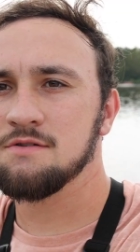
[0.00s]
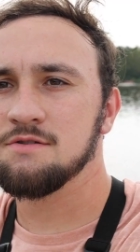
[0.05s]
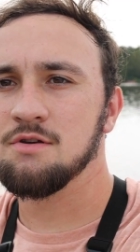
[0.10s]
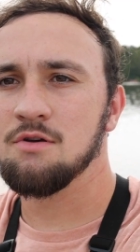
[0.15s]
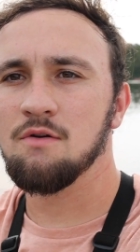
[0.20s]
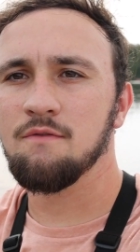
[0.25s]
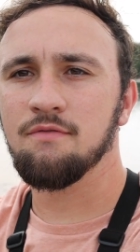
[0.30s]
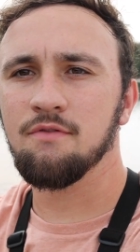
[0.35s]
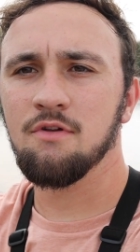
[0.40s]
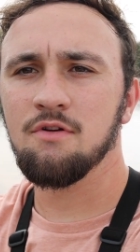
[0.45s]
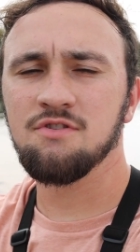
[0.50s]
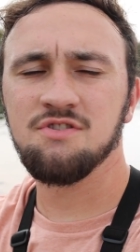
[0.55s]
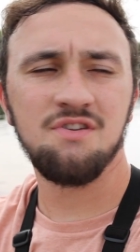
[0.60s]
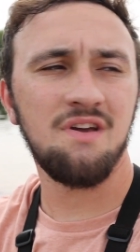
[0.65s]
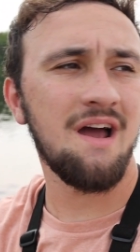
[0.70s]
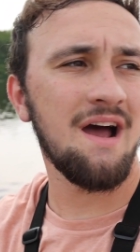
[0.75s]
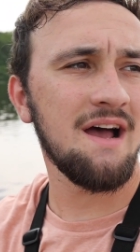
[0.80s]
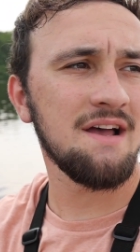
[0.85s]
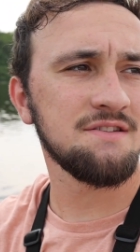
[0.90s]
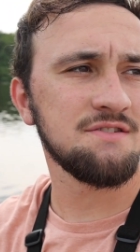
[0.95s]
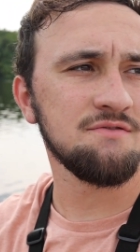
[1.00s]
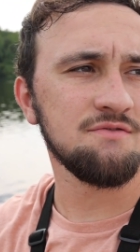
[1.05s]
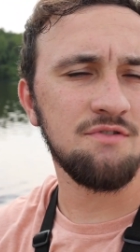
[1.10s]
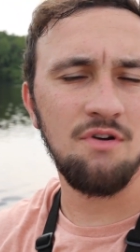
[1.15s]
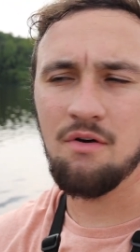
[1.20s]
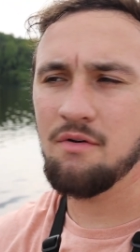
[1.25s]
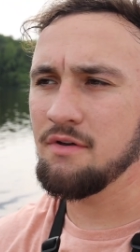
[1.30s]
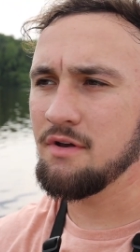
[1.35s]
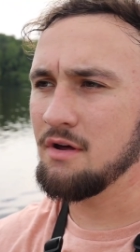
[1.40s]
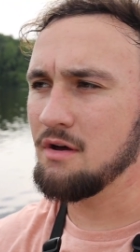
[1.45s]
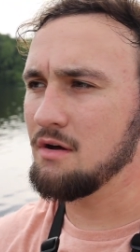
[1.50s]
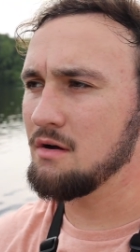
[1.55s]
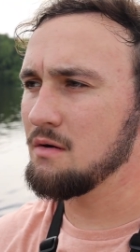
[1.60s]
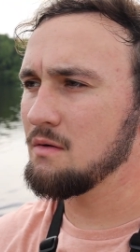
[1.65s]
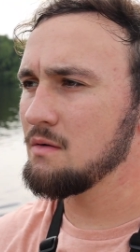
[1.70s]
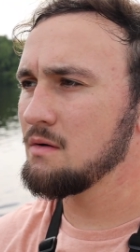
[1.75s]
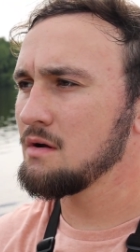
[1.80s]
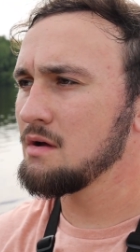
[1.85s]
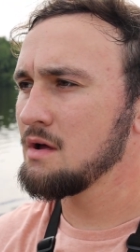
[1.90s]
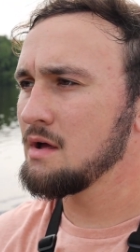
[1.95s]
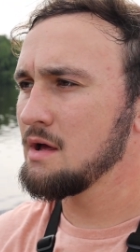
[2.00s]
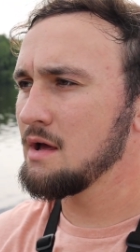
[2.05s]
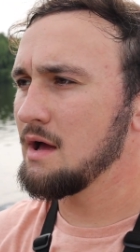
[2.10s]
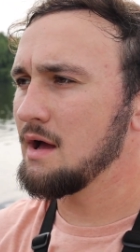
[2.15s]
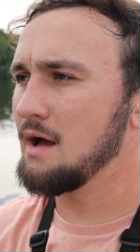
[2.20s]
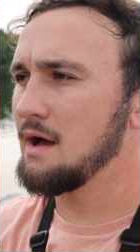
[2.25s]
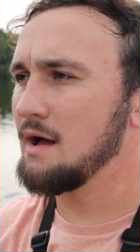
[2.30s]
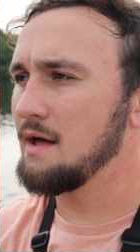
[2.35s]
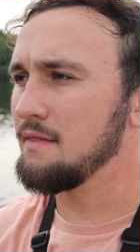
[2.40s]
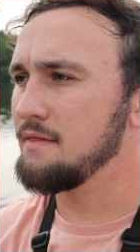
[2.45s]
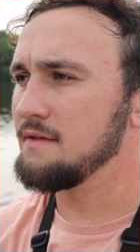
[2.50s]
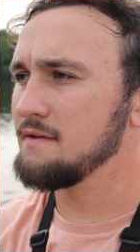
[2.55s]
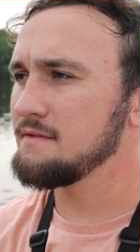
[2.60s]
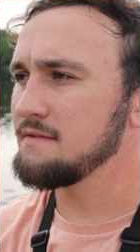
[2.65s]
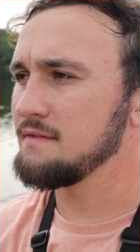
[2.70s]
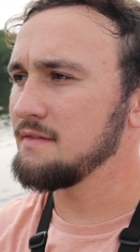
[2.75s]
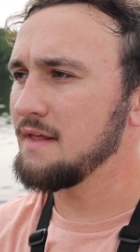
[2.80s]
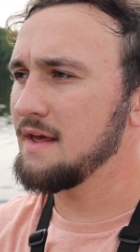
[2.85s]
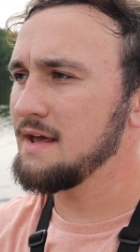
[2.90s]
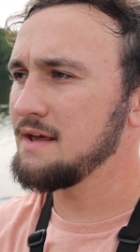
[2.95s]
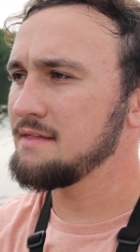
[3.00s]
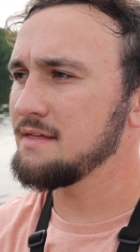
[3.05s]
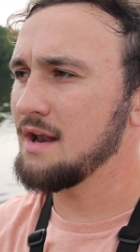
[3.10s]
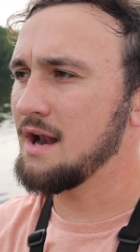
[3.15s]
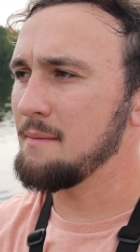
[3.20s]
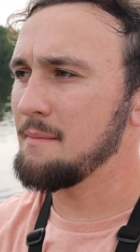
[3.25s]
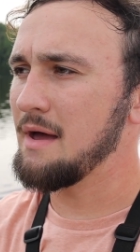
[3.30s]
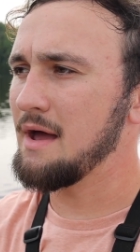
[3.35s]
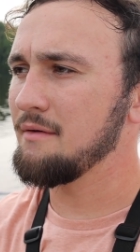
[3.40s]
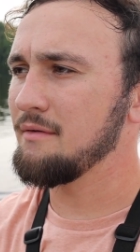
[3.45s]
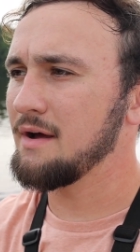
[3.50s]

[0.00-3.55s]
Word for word: So for those of you guys who don't know, uh, this lake that I'm at